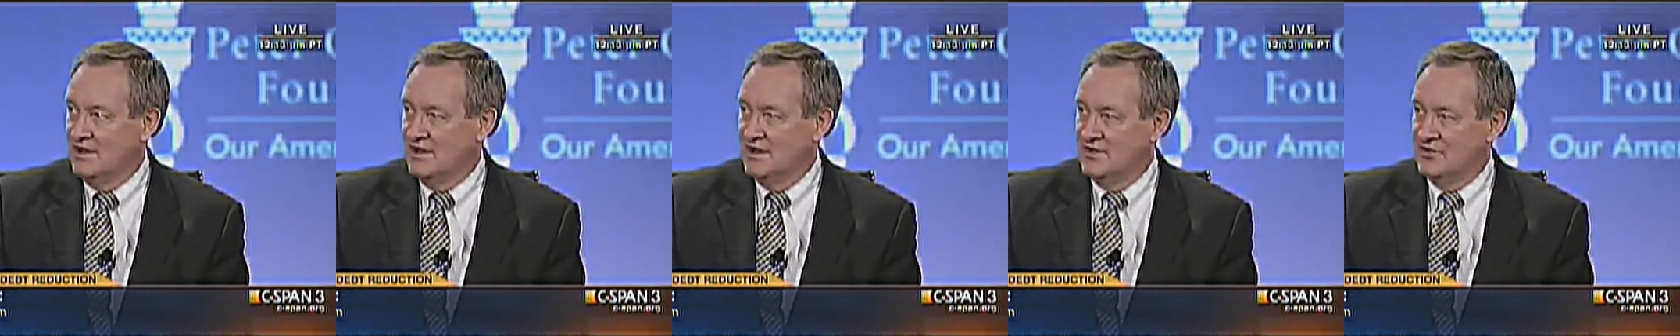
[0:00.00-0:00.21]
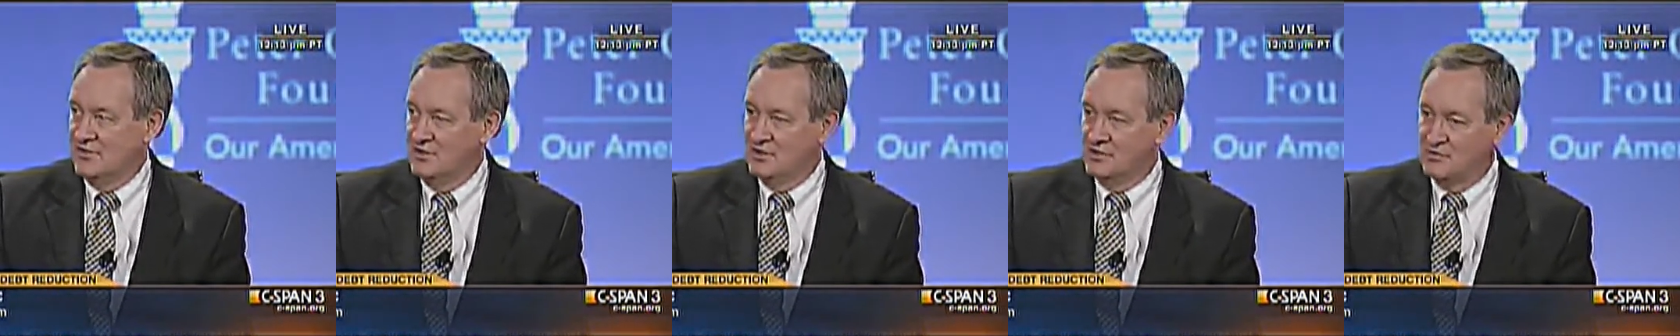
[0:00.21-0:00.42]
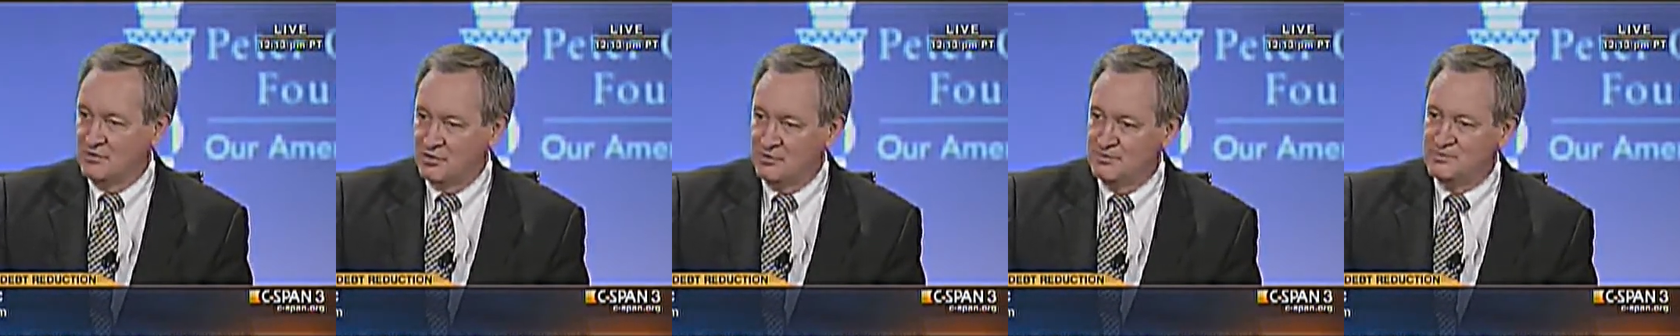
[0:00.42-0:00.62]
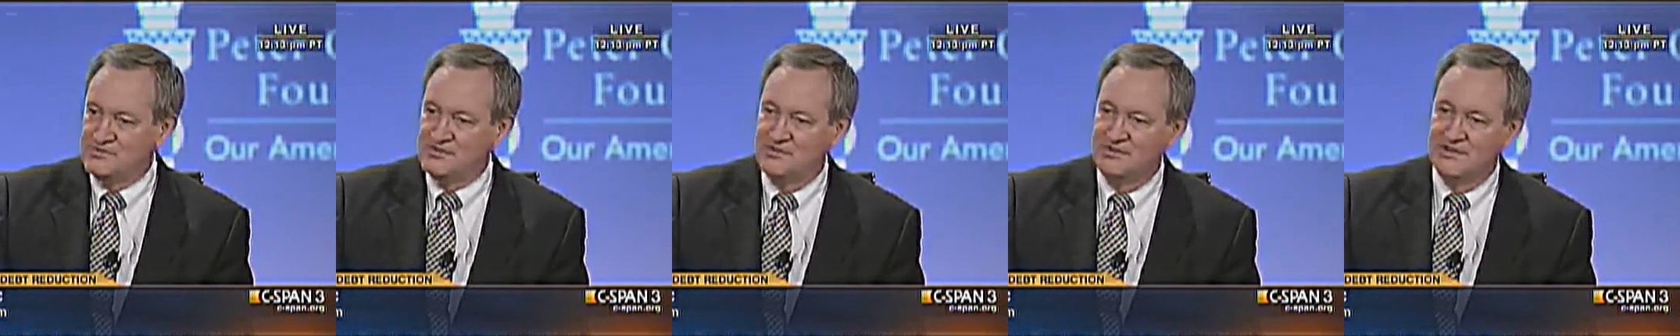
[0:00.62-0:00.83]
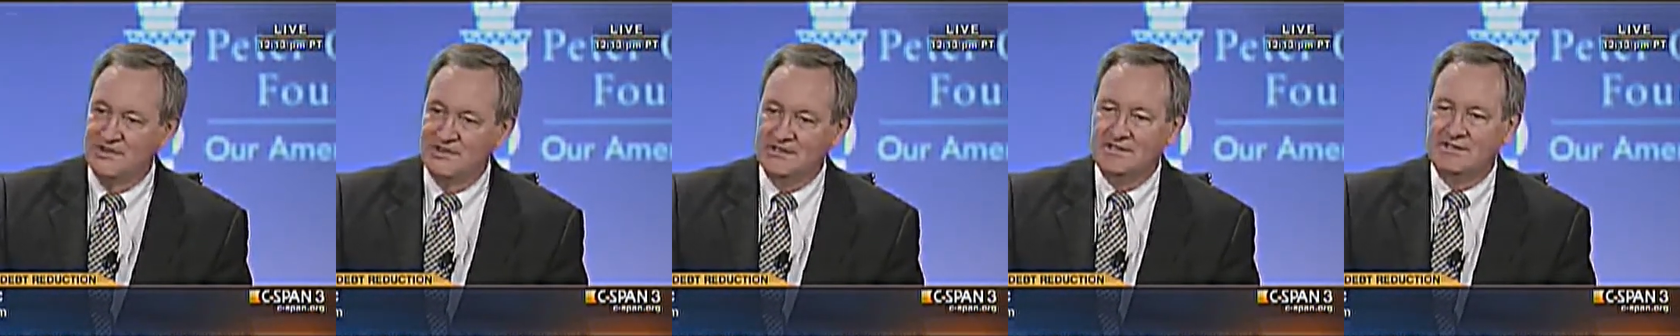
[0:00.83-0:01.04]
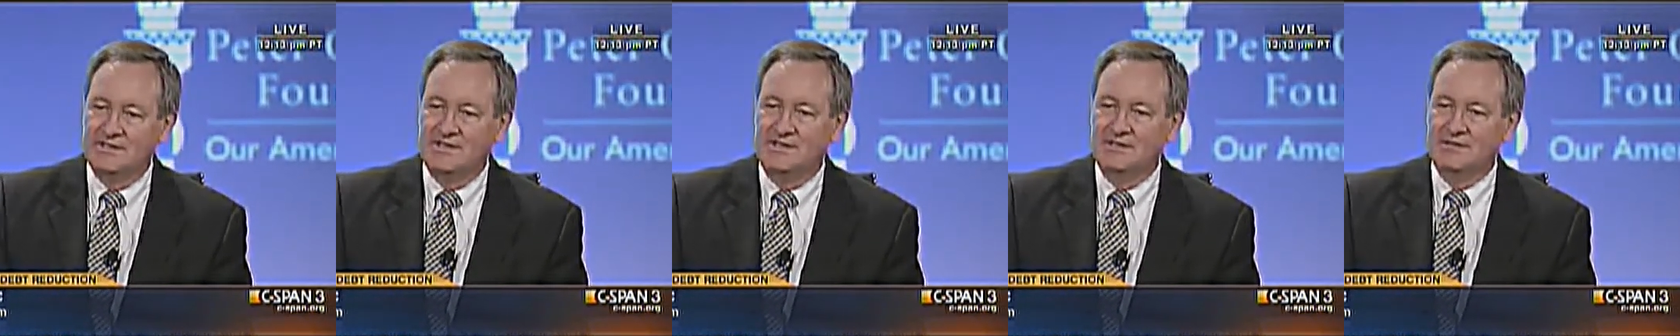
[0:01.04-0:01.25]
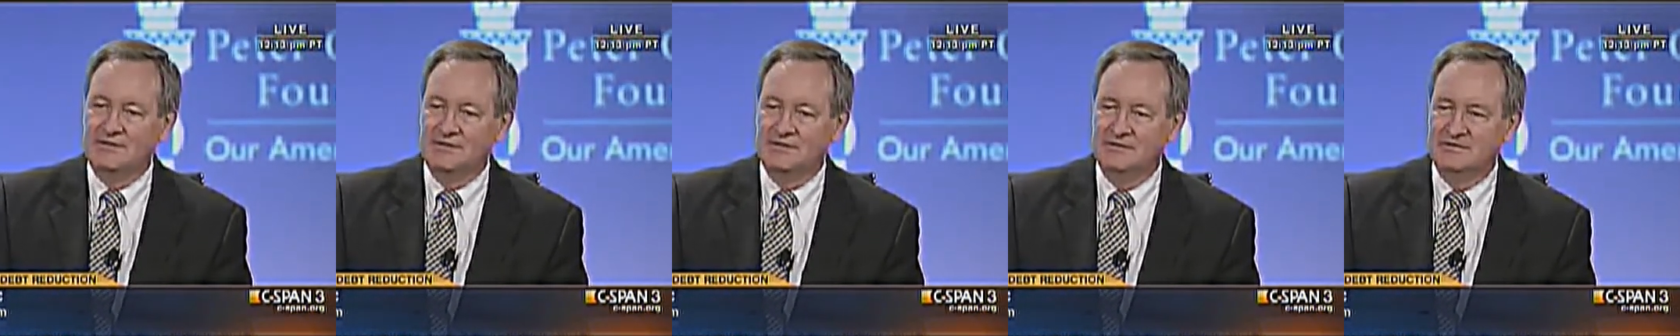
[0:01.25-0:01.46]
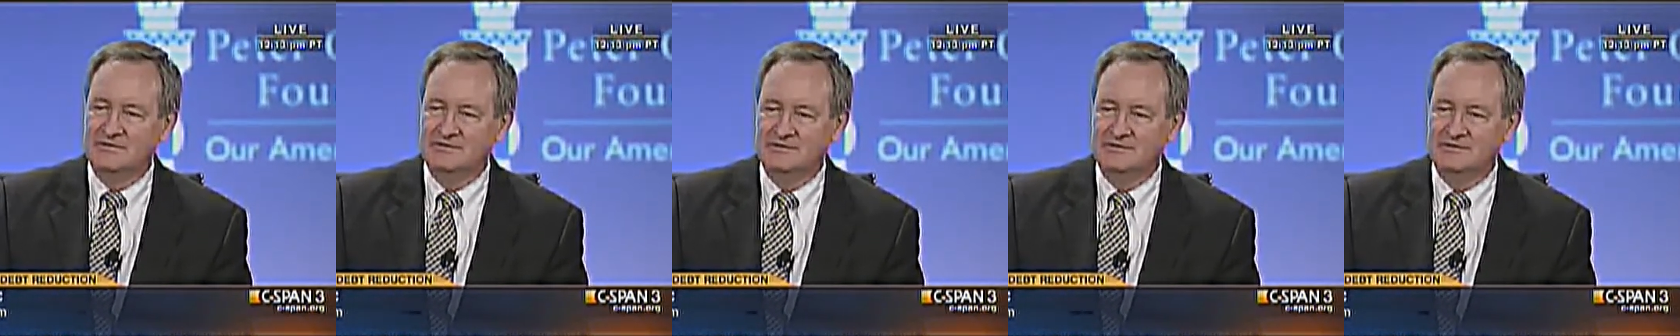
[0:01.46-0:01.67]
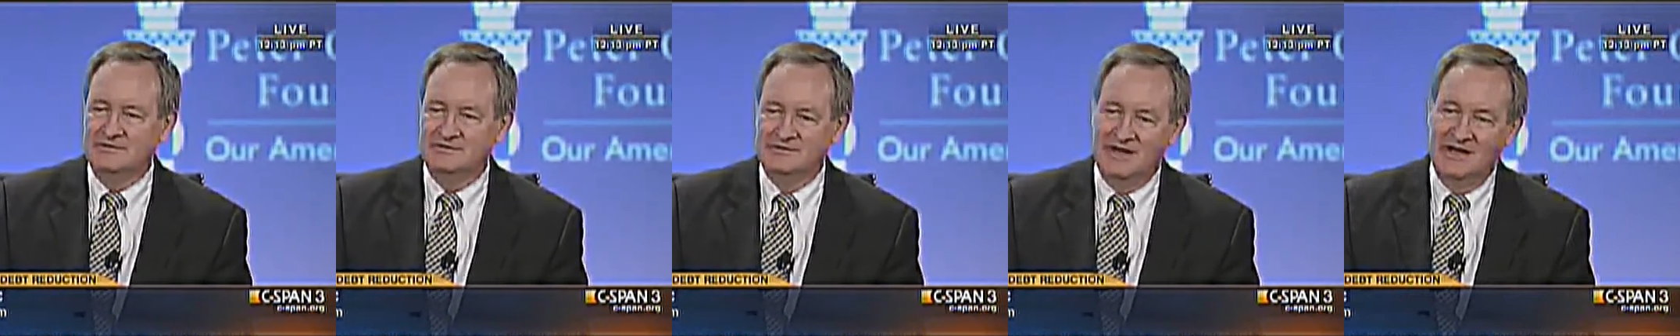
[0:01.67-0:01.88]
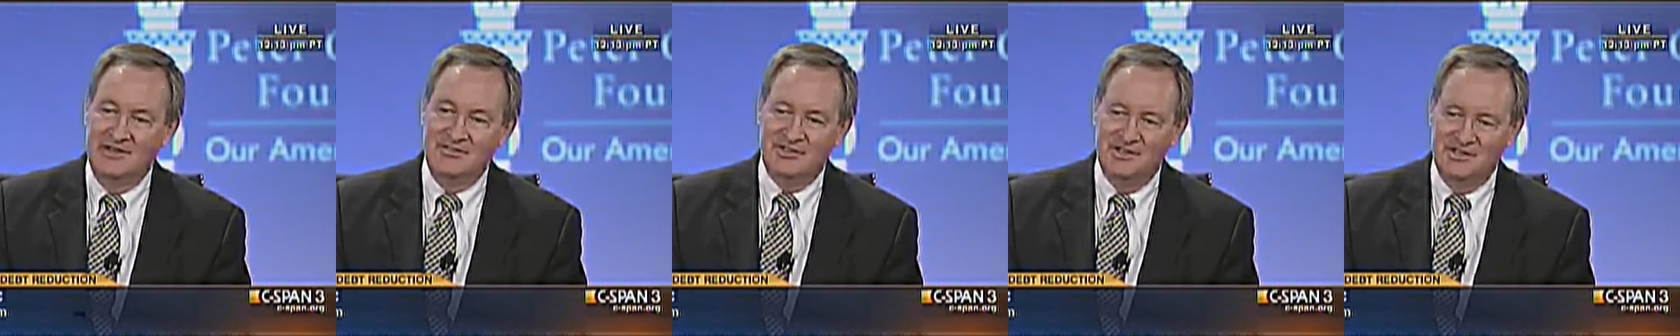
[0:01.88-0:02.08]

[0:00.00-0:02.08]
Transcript: And the groups that I